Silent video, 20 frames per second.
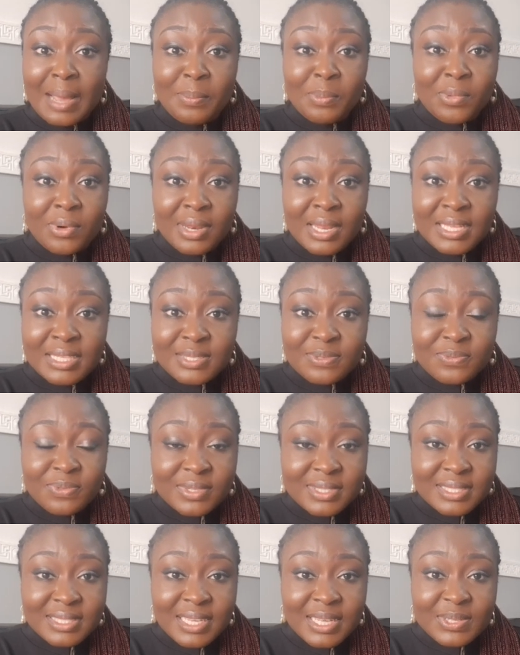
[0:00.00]
I'm collecting
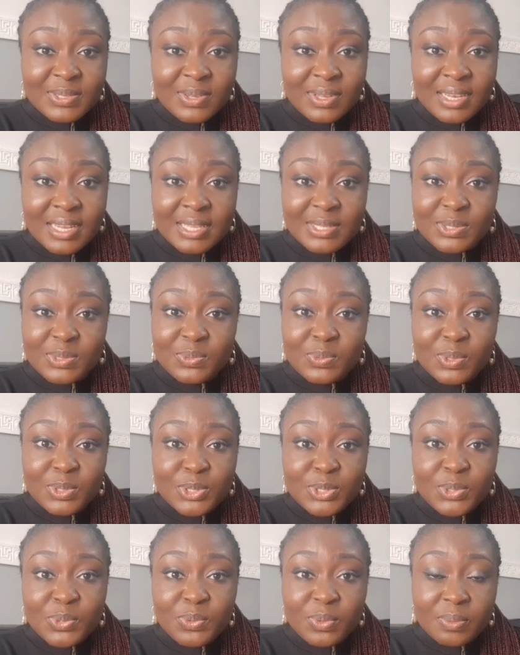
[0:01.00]
$49, so
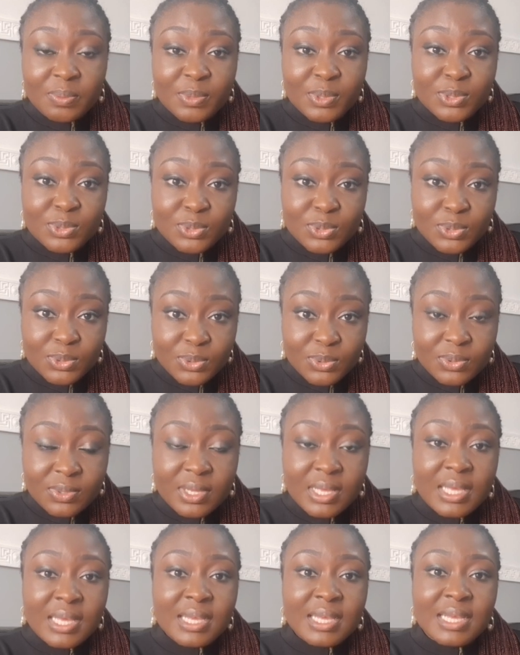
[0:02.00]
what do you want me to do?